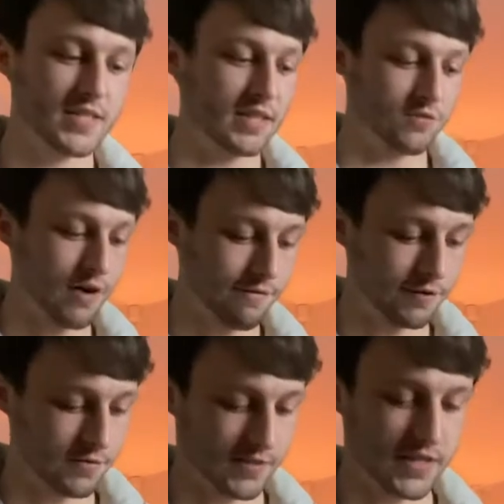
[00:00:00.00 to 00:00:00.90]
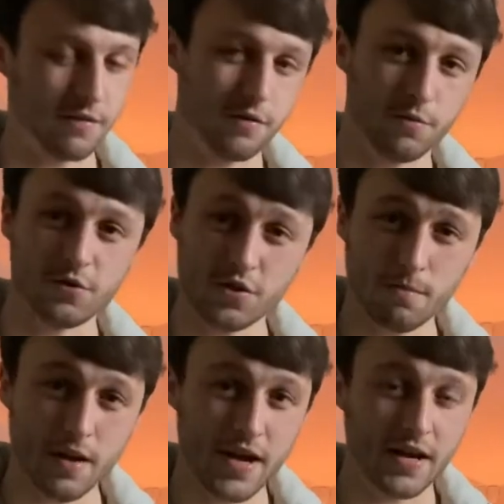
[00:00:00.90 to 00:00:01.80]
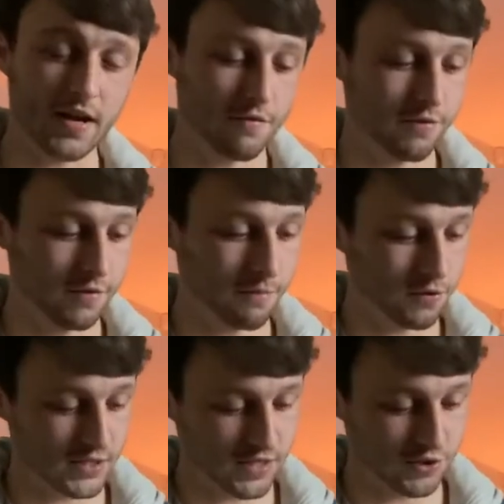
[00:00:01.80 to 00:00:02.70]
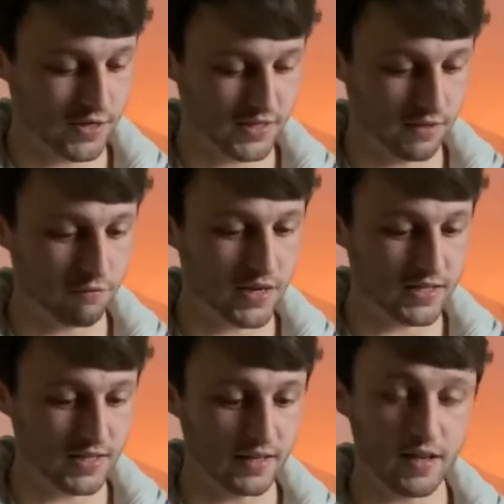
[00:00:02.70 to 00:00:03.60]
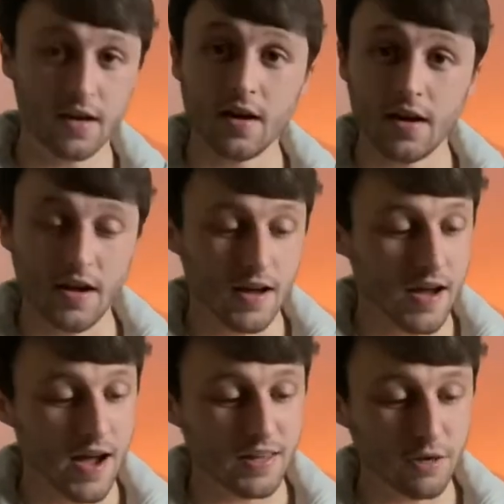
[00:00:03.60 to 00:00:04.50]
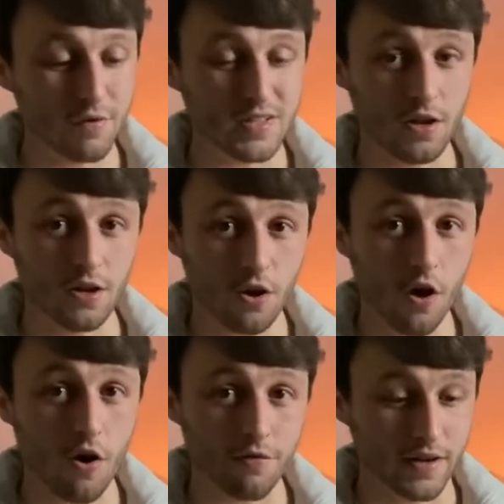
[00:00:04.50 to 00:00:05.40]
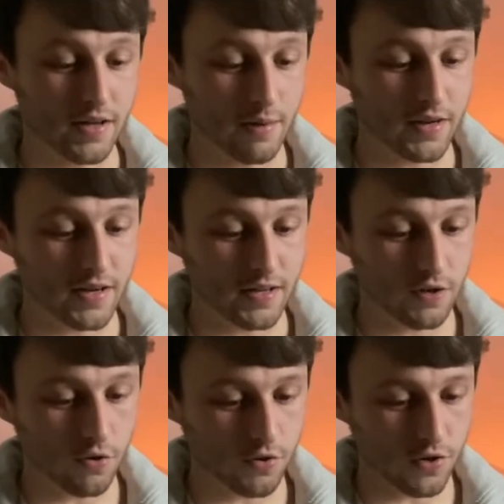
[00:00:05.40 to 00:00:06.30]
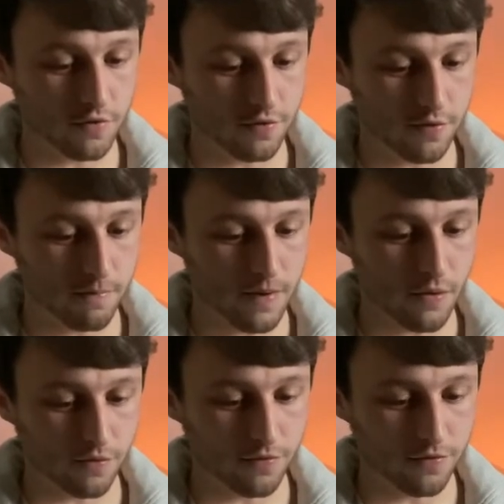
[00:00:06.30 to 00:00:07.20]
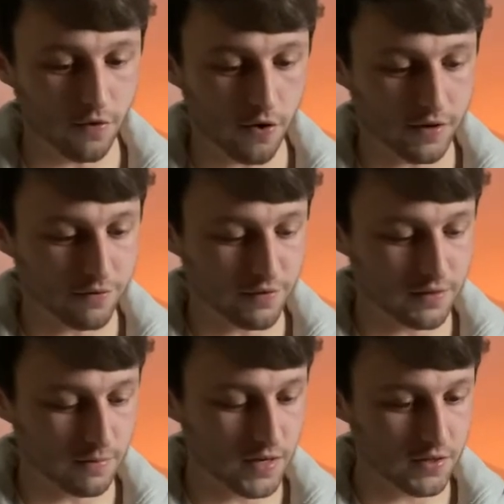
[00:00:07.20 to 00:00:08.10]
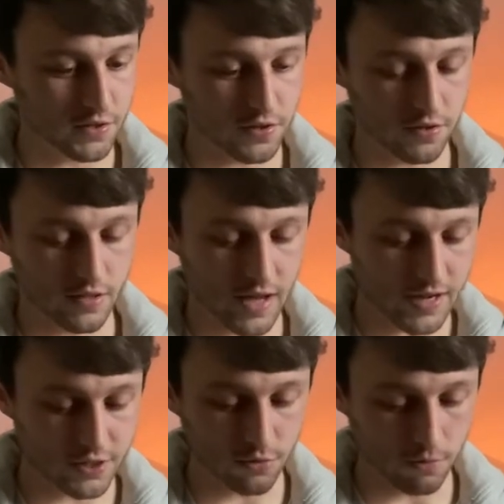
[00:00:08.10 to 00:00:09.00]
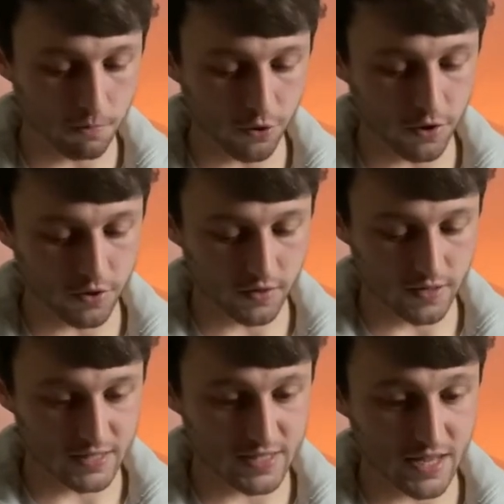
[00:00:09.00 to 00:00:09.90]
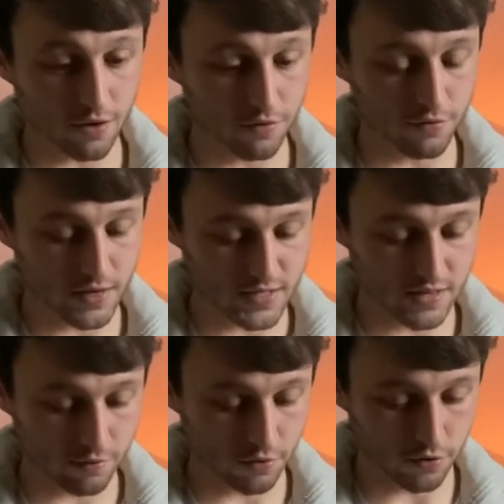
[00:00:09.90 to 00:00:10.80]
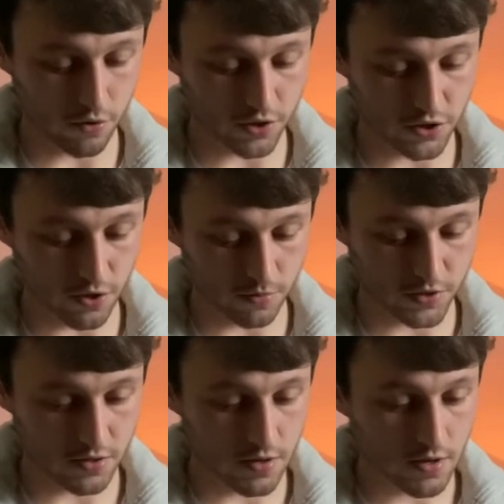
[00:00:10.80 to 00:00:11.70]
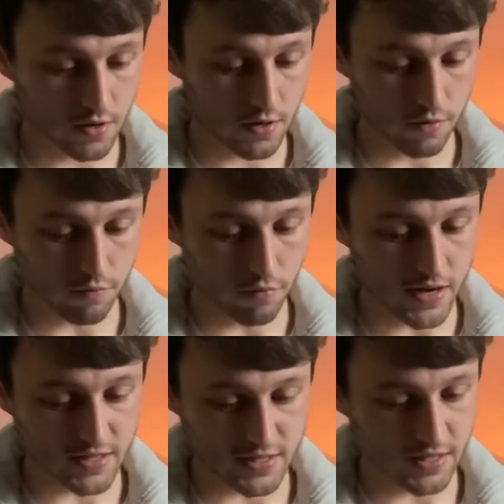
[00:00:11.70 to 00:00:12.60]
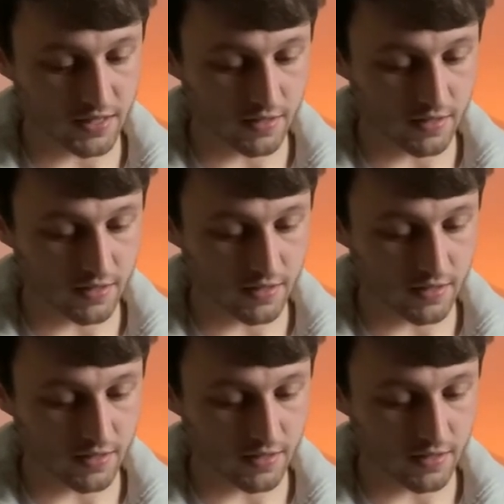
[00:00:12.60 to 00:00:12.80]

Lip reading: as reference material, but doesn't make for the most interesting reading. And there is a lot of it. I mean, it goes on for about 40-50 pages. So the actual book itself, where Stephen Thrower stops writing,